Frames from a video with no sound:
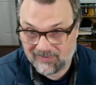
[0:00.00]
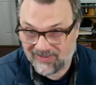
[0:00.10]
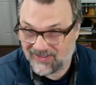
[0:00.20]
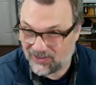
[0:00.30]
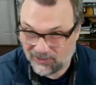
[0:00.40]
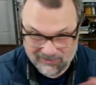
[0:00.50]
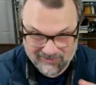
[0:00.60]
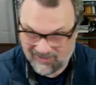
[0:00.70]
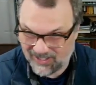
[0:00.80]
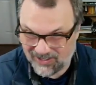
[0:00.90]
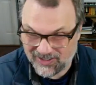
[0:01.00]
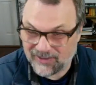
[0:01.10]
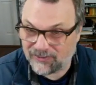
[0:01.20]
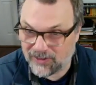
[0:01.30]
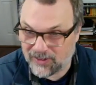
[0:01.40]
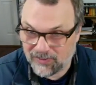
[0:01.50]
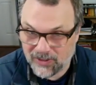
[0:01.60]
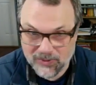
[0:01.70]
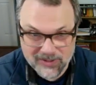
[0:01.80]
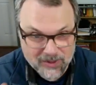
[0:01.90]
So there's a difference
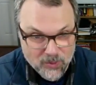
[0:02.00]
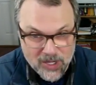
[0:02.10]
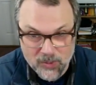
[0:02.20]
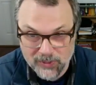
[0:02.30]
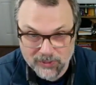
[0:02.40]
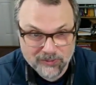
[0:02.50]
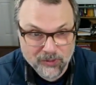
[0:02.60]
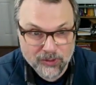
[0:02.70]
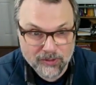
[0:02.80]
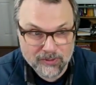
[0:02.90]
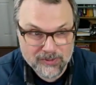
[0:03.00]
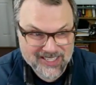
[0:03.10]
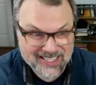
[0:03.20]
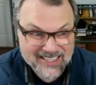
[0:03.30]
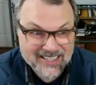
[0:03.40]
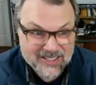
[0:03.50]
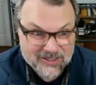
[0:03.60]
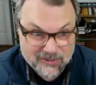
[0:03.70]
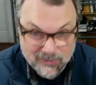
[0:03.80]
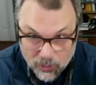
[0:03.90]
between the way we refer to those. In English,
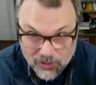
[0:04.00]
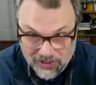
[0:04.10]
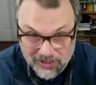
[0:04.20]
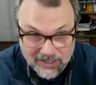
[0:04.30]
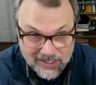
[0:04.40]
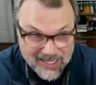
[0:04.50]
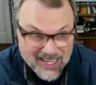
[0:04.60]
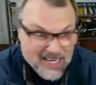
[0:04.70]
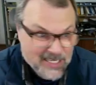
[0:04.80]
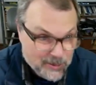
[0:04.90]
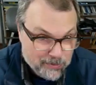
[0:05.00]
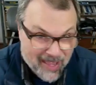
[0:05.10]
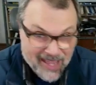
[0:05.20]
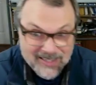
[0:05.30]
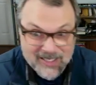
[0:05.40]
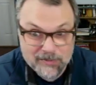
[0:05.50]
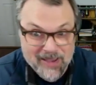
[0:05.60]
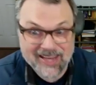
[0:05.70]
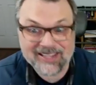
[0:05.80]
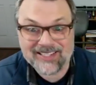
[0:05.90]
unfortunately, span and
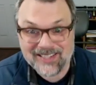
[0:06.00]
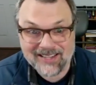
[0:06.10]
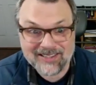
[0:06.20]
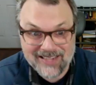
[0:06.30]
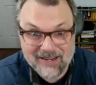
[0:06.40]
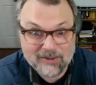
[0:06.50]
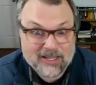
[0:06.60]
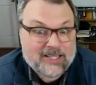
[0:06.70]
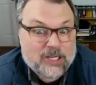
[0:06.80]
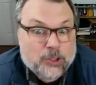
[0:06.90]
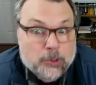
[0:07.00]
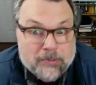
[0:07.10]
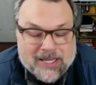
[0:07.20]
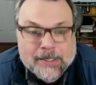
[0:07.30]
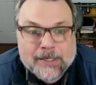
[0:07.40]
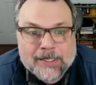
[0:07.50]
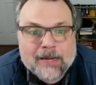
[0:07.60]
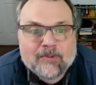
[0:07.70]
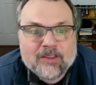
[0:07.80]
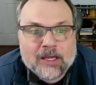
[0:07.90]
spanning set sound like they should mean the
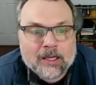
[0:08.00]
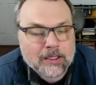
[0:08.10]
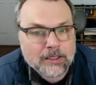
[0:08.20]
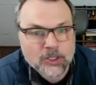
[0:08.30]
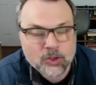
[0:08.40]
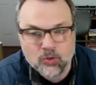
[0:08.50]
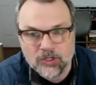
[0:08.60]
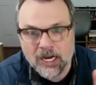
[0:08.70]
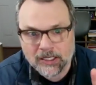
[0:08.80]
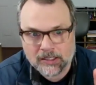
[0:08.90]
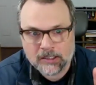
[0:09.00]
same thing. They do not.